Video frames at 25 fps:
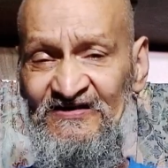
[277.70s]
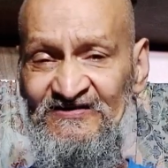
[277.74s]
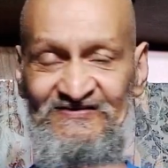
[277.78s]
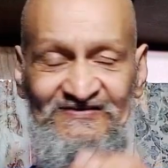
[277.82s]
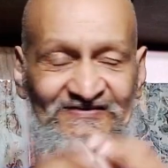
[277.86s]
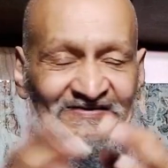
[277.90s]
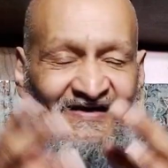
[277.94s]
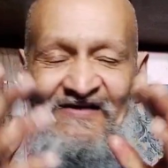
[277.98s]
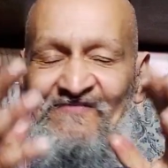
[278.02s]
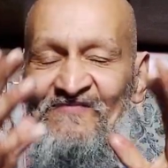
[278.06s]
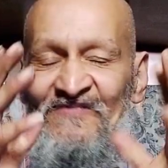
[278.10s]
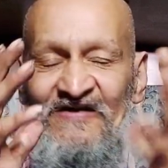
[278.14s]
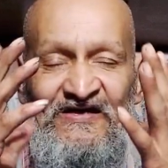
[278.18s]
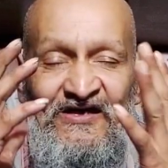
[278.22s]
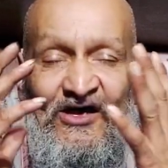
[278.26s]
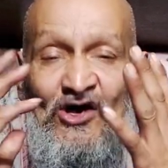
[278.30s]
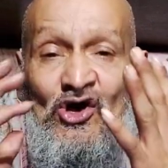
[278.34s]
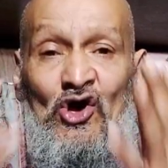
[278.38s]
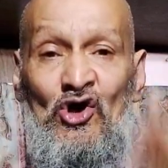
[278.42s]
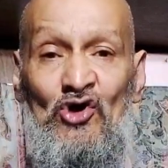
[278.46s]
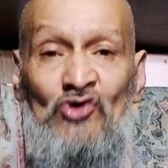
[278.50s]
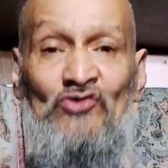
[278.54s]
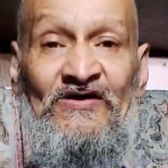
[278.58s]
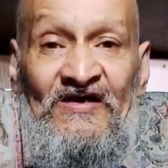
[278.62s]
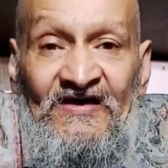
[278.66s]
as I mean, a
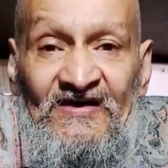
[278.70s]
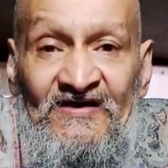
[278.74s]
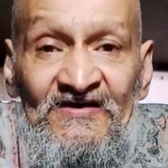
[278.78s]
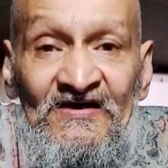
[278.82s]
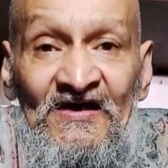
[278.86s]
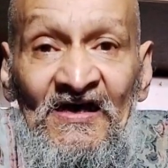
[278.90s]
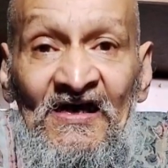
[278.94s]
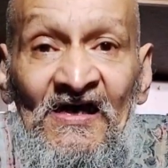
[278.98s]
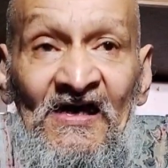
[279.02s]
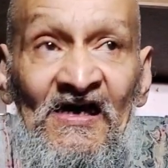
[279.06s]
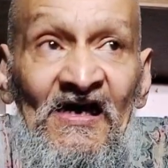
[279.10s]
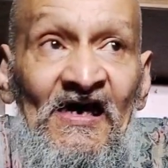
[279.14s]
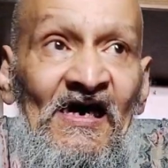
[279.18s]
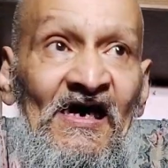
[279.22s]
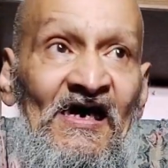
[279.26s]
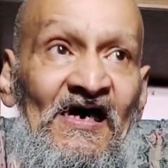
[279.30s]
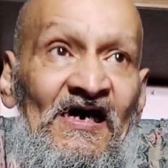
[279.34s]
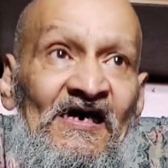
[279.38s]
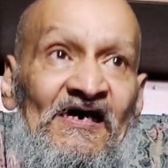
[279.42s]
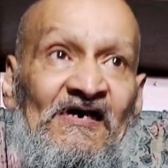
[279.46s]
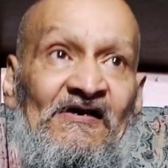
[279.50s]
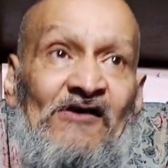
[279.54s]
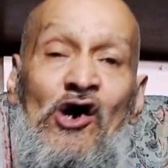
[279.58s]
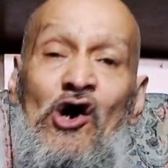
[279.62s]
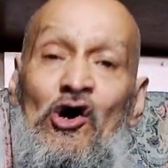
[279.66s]
holy,
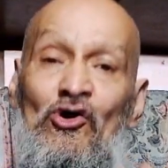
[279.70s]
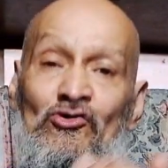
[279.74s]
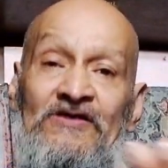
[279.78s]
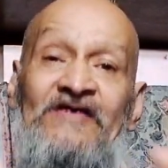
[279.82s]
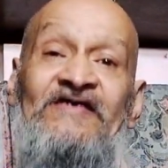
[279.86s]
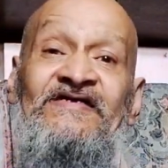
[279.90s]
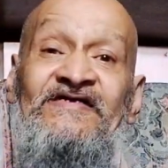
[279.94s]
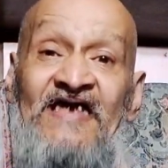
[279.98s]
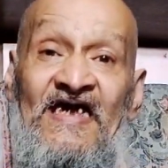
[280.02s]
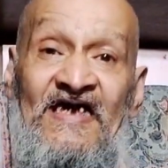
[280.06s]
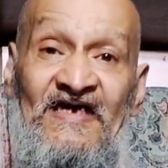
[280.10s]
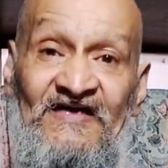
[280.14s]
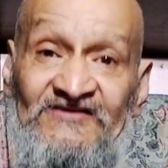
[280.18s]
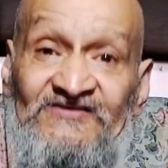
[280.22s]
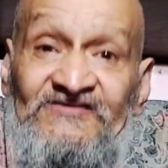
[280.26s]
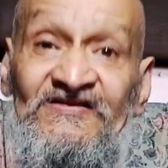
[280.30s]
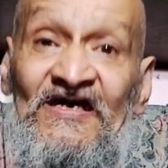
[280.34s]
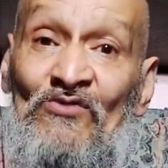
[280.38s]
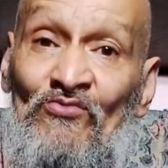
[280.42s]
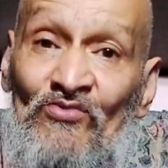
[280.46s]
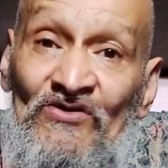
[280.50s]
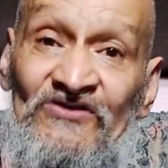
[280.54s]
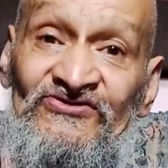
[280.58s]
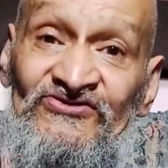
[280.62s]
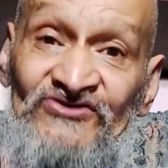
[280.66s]
uh, holy days
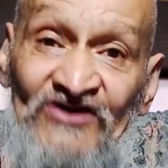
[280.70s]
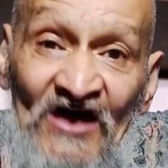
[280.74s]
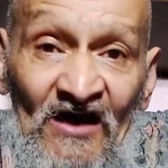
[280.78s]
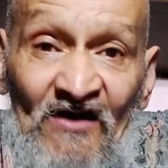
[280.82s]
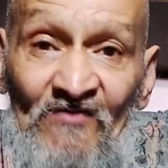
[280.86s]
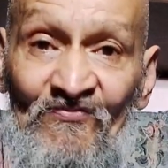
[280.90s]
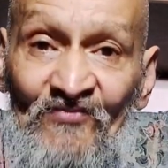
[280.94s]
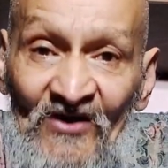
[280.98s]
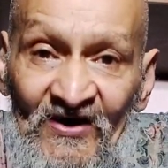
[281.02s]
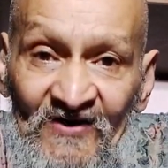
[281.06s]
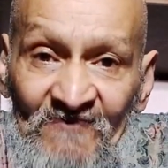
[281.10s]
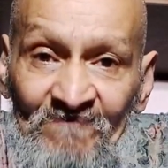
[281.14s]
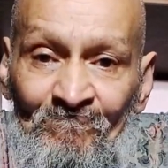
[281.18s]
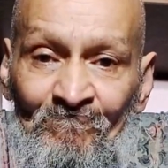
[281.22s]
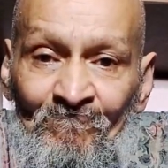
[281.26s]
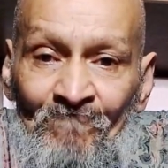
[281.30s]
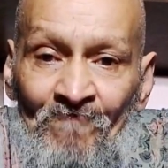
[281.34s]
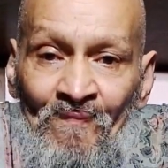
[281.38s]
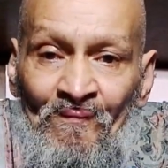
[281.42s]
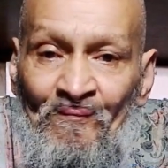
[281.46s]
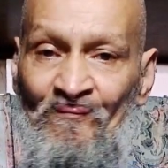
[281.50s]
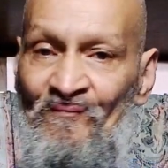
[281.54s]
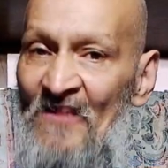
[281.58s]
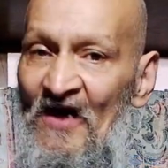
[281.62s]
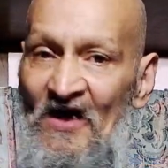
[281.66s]
that we celebrate.
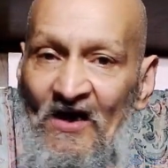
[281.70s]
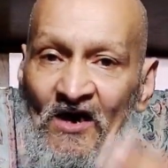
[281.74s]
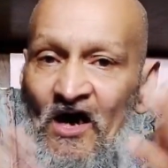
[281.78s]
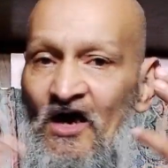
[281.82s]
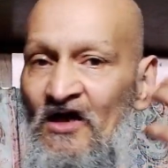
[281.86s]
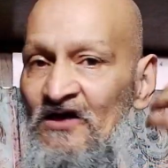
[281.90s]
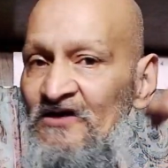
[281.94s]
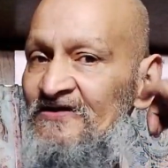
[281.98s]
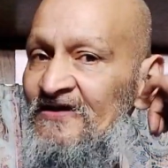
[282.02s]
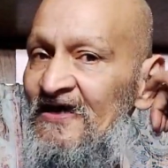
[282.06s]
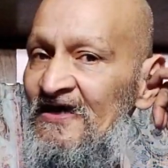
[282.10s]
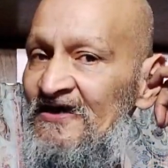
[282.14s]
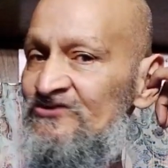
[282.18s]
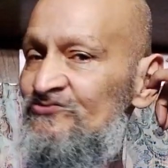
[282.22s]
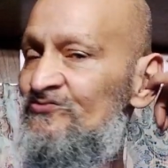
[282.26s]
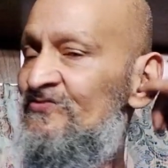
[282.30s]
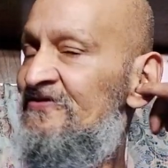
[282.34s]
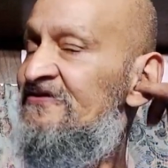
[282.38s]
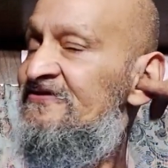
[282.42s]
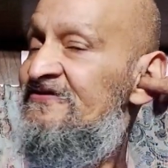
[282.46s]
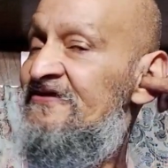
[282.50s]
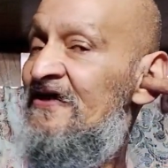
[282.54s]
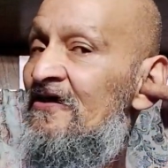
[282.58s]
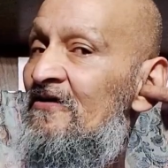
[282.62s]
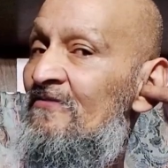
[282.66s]
Not holidays.
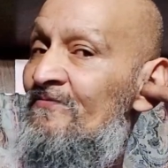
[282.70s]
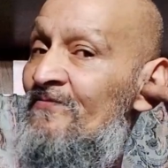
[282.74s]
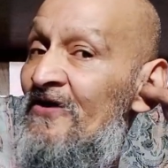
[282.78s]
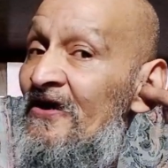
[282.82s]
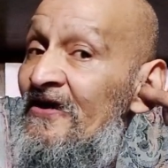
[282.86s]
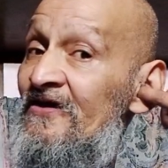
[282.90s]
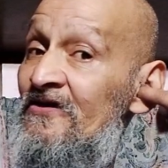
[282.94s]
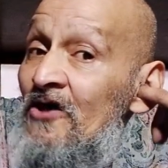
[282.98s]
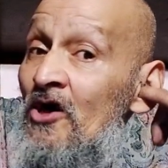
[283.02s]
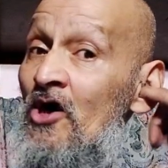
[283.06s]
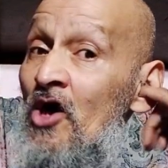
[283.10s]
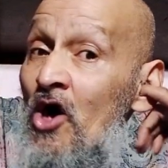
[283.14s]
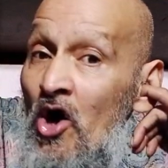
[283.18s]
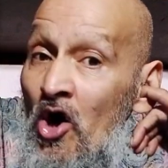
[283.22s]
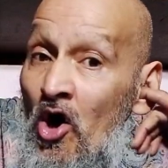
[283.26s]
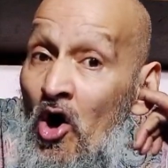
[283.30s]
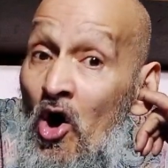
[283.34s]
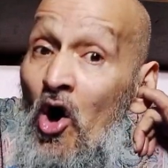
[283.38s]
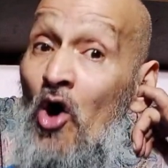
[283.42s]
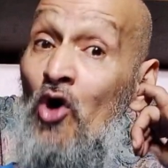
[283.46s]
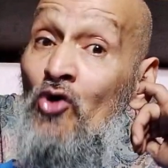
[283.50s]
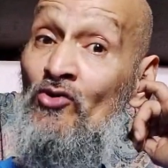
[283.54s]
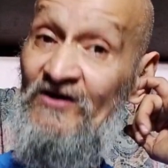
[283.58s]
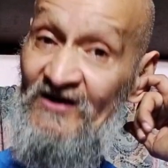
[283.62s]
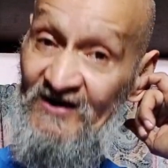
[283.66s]
We celebrate
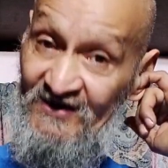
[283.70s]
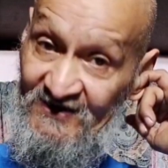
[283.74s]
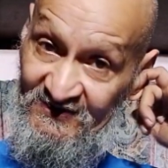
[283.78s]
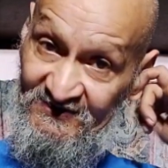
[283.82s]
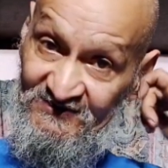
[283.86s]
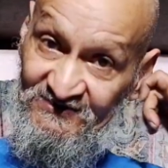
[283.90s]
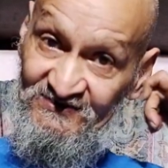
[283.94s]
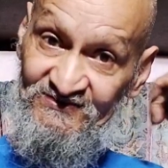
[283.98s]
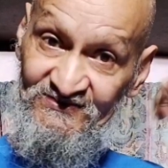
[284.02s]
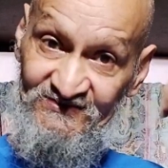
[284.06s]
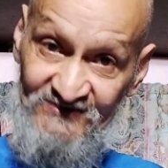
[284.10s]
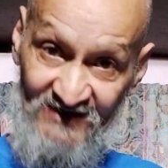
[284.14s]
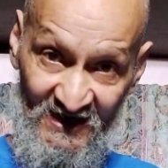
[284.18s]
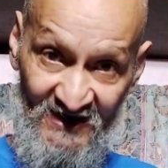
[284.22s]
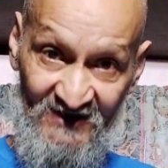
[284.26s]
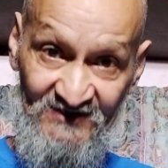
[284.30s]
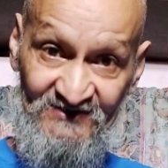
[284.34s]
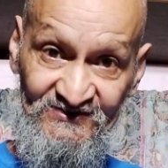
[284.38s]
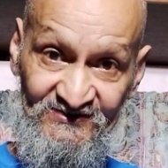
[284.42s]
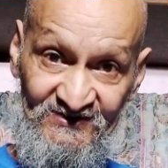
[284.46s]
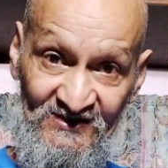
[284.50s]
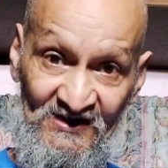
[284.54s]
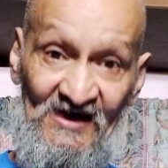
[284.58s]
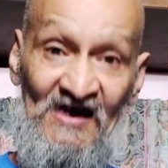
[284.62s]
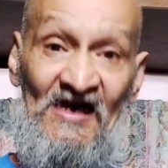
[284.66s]
holy
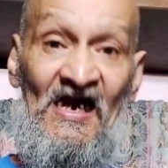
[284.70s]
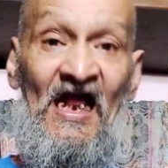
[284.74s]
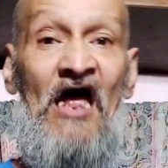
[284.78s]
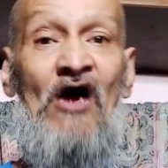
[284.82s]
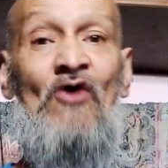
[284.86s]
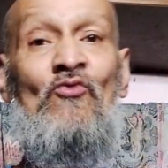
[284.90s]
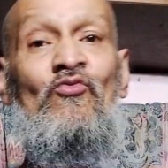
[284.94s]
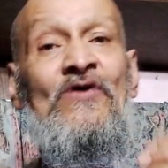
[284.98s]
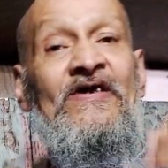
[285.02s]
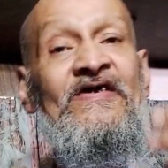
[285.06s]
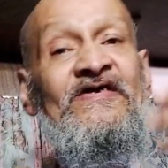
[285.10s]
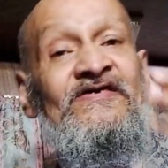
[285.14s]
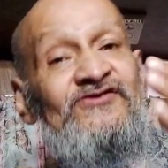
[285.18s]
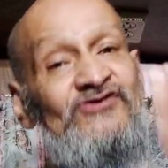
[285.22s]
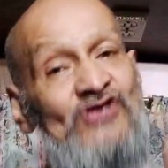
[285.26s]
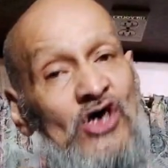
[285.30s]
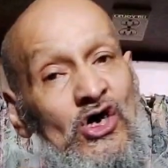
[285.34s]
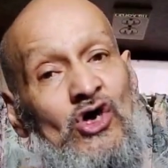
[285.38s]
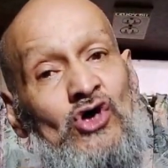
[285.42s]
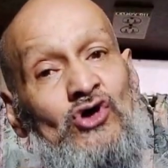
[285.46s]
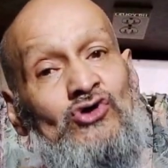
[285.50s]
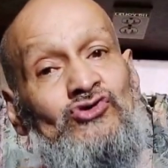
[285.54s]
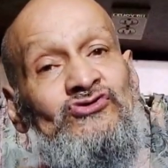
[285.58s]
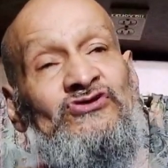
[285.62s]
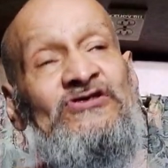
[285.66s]
days. And we
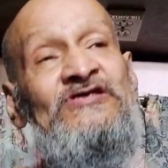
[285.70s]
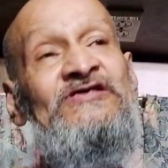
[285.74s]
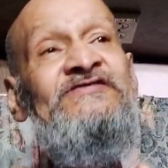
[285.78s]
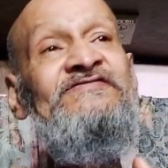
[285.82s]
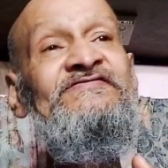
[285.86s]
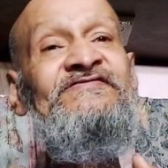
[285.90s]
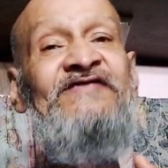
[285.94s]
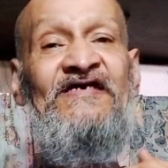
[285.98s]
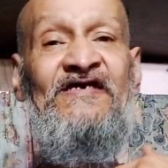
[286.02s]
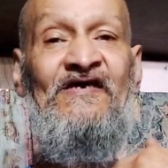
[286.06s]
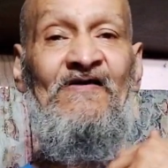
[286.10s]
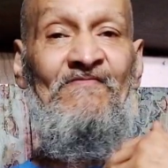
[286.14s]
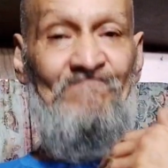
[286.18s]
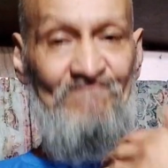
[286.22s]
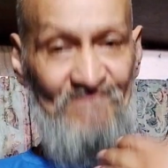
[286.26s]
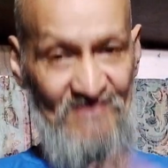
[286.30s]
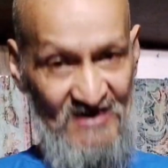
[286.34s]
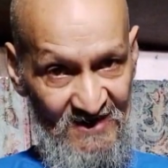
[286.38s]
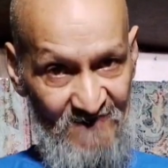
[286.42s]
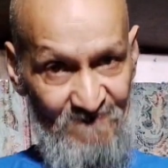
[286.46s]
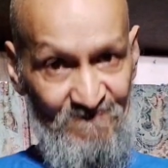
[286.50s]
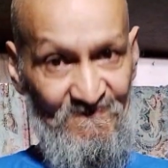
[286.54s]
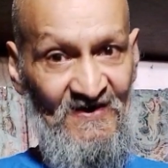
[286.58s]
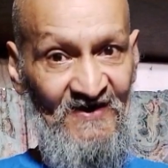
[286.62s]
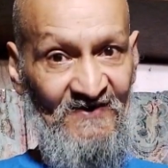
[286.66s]
know the
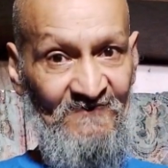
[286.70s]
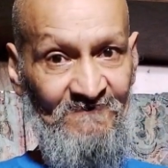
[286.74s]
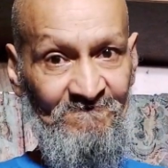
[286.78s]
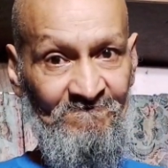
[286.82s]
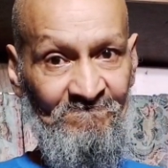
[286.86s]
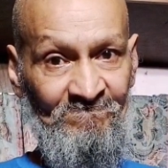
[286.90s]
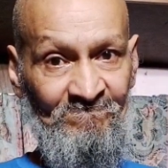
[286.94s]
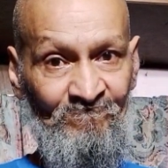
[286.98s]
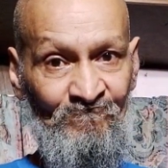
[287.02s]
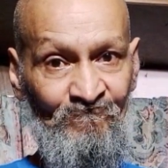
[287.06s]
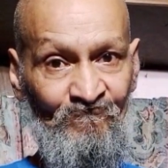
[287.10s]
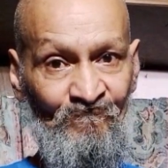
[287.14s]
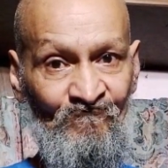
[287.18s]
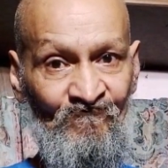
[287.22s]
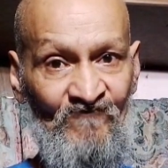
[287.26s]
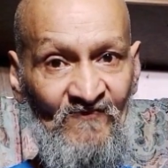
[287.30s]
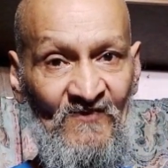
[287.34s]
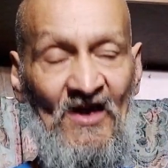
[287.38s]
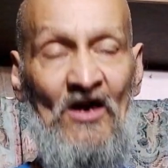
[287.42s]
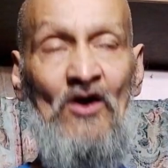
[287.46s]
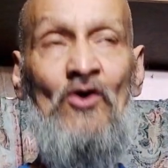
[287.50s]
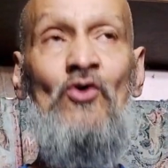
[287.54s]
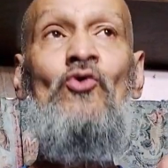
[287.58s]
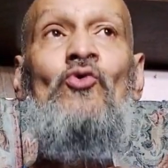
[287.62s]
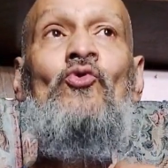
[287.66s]
commitment.
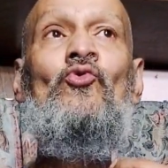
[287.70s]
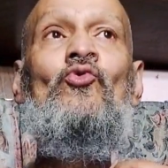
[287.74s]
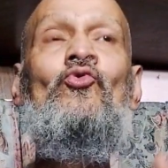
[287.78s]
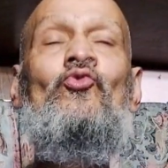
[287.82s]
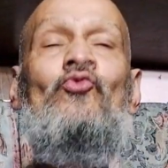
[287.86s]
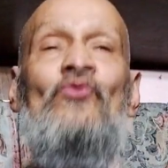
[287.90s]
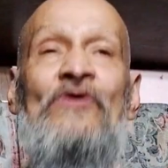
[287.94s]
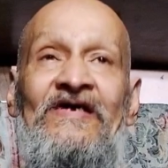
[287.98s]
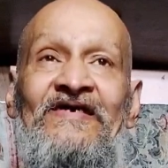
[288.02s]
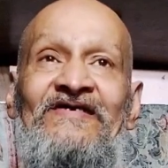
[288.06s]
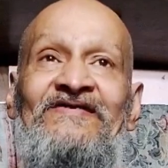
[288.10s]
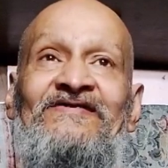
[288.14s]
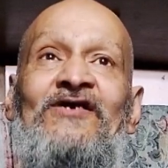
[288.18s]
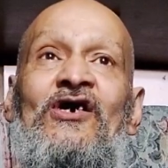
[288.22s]
We